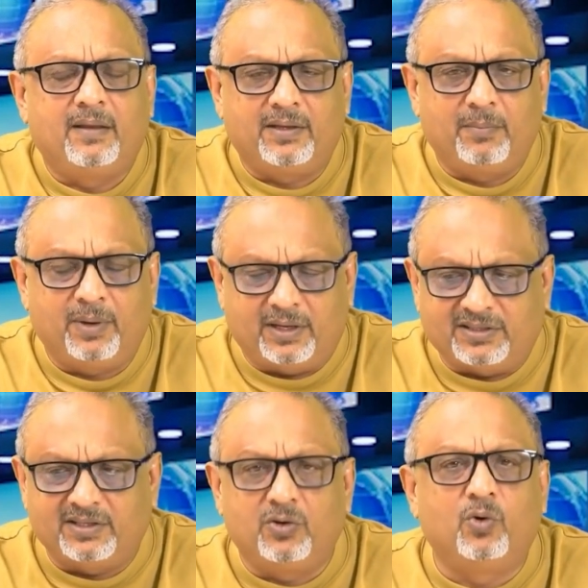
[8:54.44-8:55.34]
The
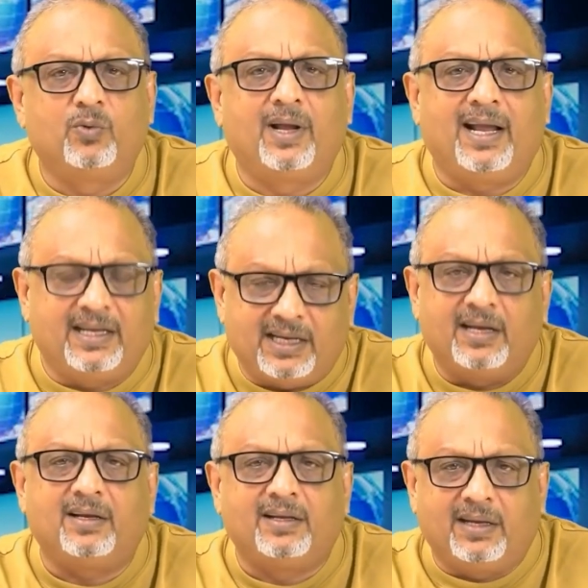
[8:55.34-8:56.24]
person who ate
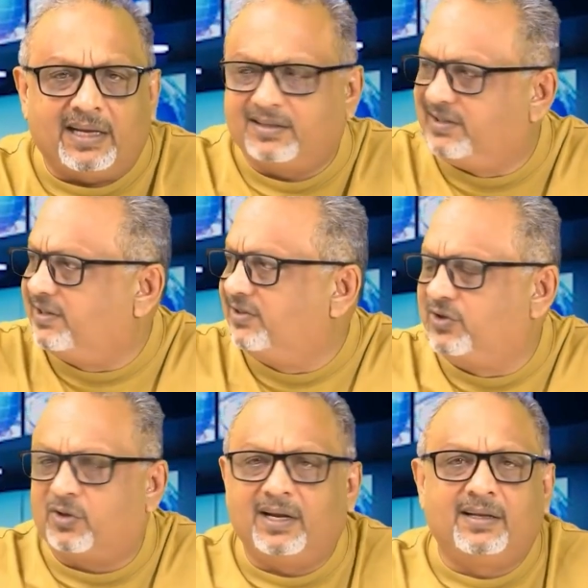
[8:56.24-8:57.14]
here is
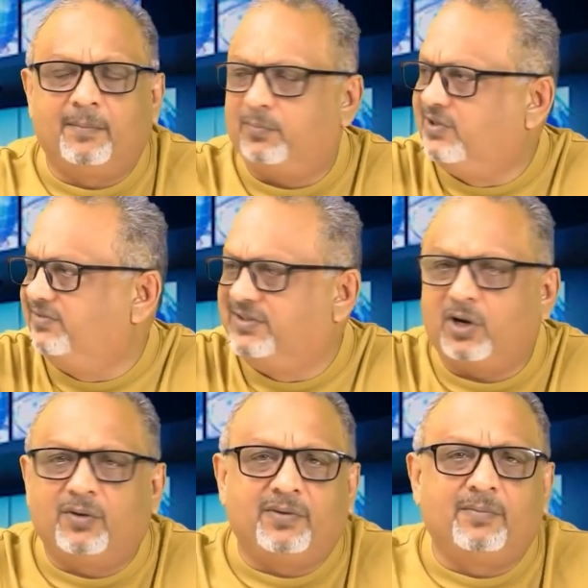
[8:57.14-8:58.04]
controlling the post
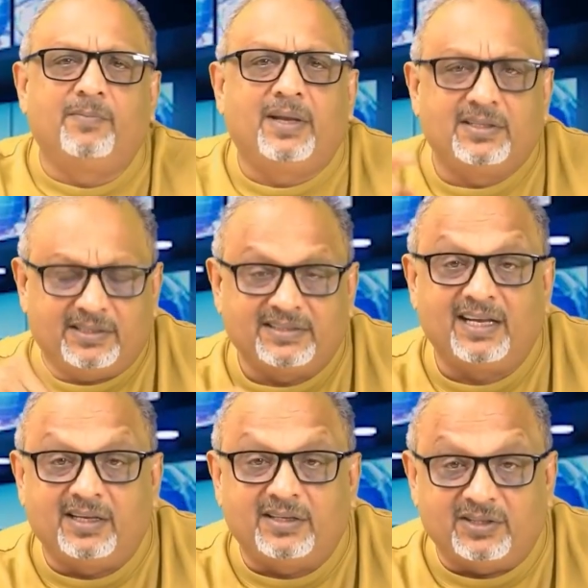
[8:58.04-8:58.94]
of the first
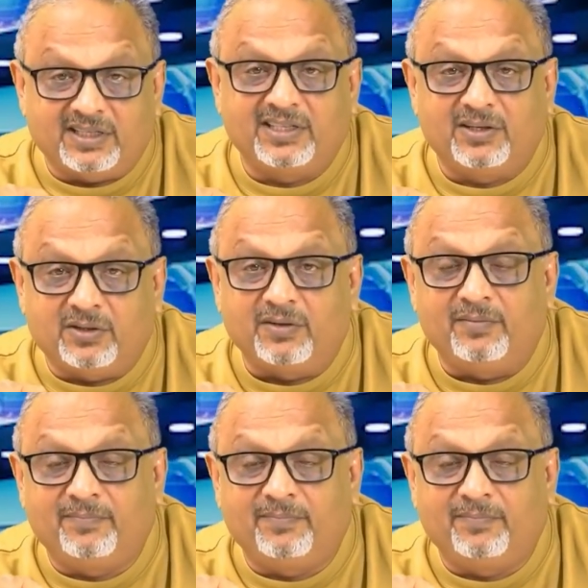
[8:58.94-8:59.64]
Secretary General.